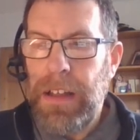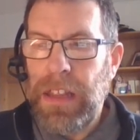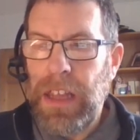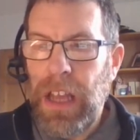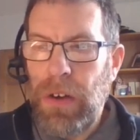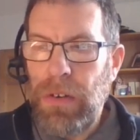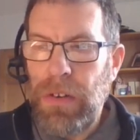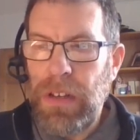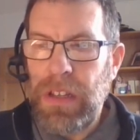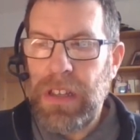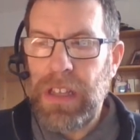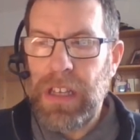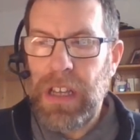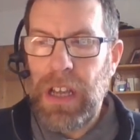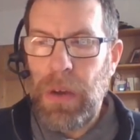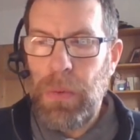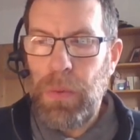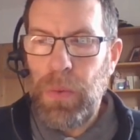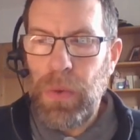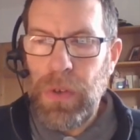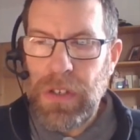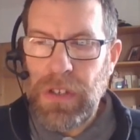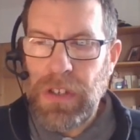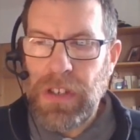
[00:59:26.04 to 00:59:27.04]
The only thing I
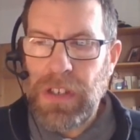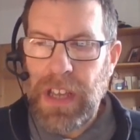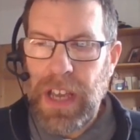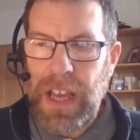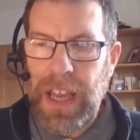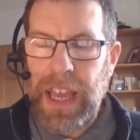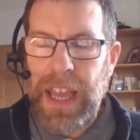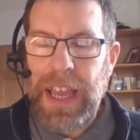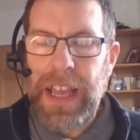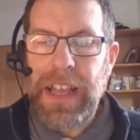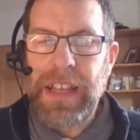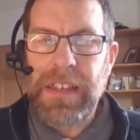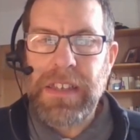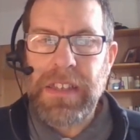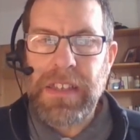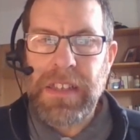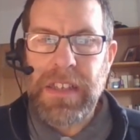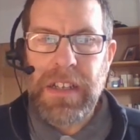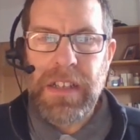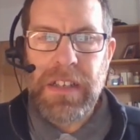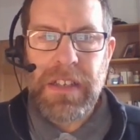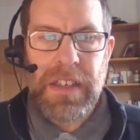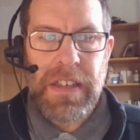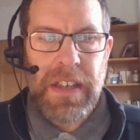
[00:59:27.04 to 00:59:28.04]
would say is
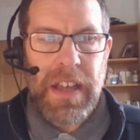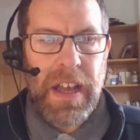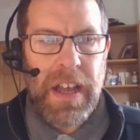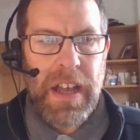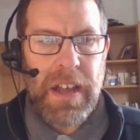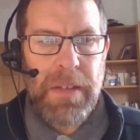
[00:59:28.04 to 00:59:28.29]
that